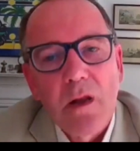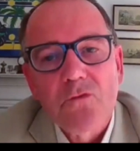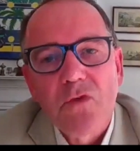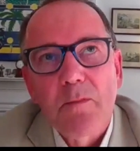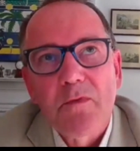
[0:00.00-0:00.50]

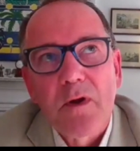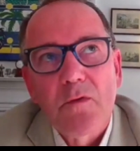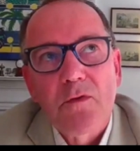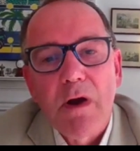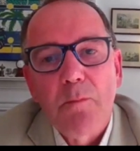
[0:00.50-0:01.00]
colored
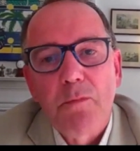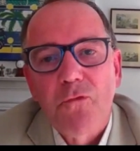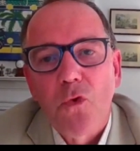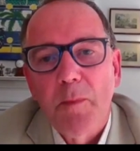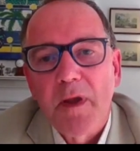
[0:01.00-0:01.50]
gemstones are
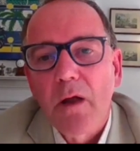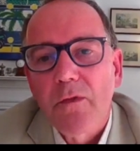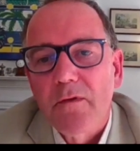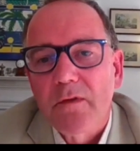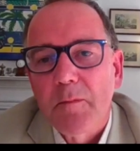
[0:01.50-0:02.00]
outperforming
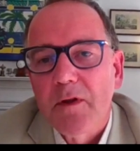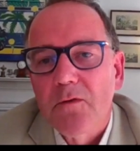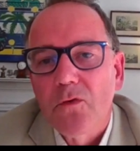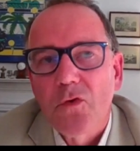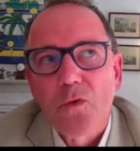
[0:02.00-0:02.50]
others? I mean,
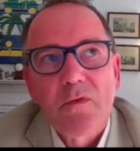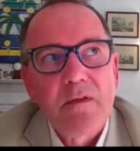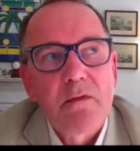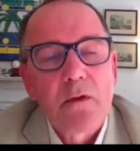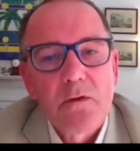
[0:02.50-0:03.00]
do you
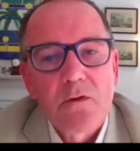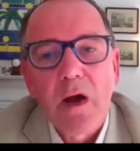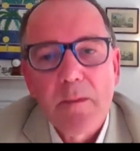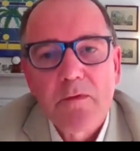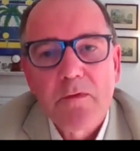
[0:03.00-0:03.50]
see certain
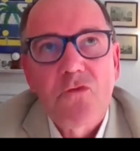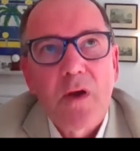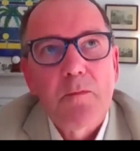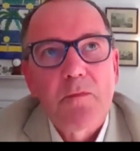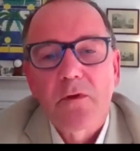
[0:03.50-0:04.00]
types of
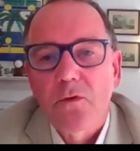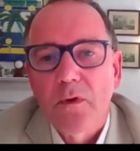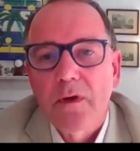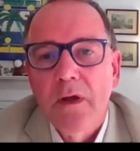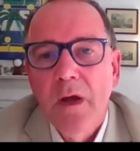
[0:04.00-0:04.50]
gems that are
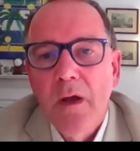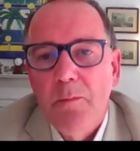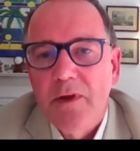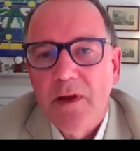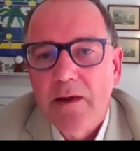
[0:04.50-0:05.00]
doing
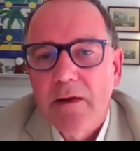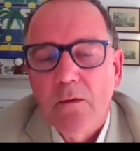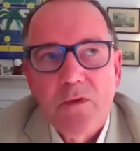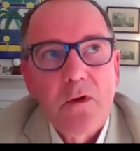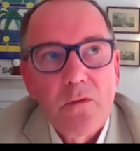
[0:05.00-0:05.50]

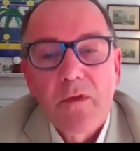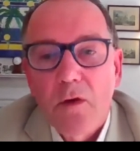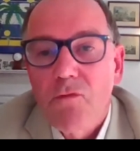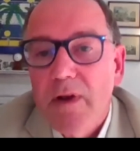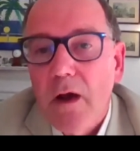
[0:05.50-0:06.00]
particularly, that
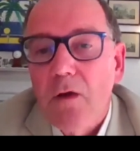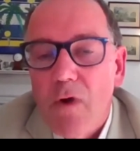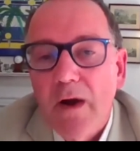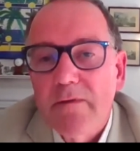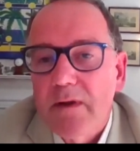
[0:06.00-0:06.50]
are really
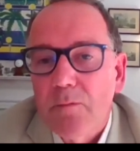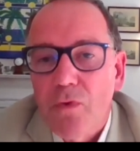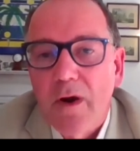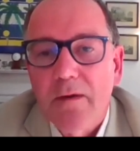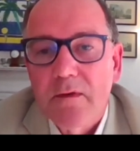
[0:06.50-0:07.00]
rising in
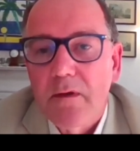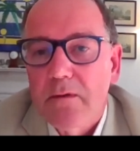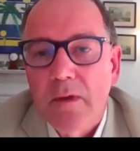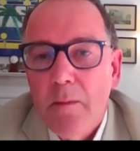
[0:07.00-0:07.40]
price